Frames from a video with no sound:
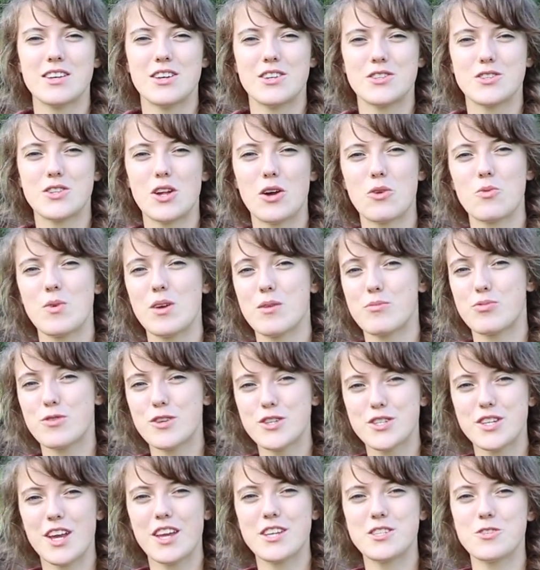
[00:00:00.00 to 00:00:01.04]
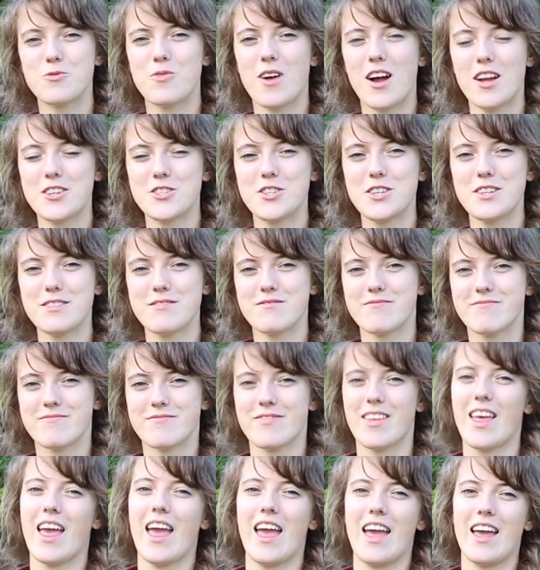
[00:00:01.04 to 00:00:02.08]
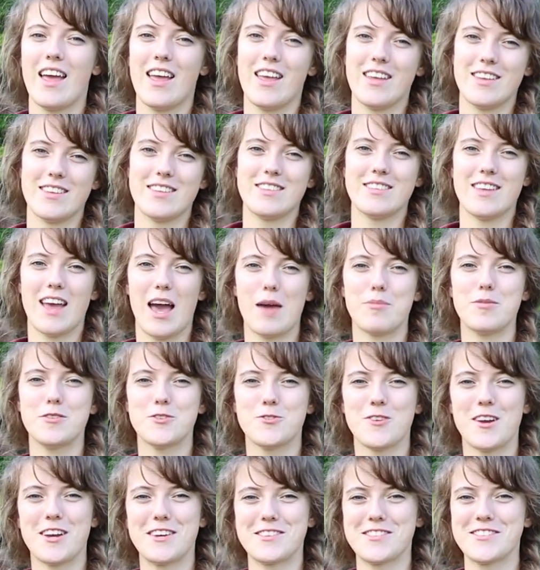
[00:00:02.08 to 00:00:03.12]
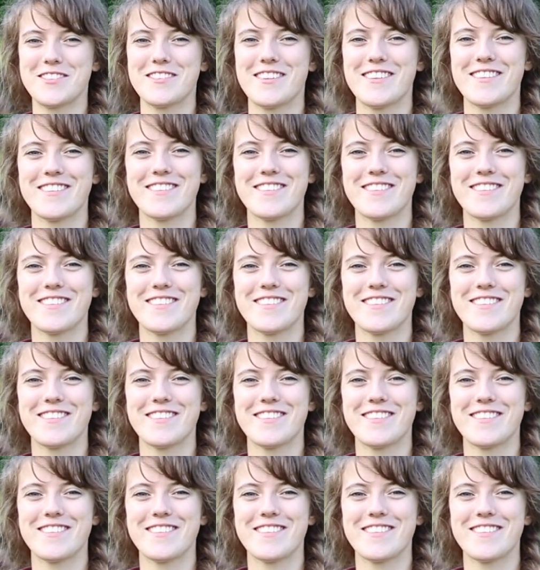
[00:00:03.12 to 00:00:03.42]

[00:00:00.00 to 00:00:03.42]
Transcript: So we appreciate you watching. Happy trails.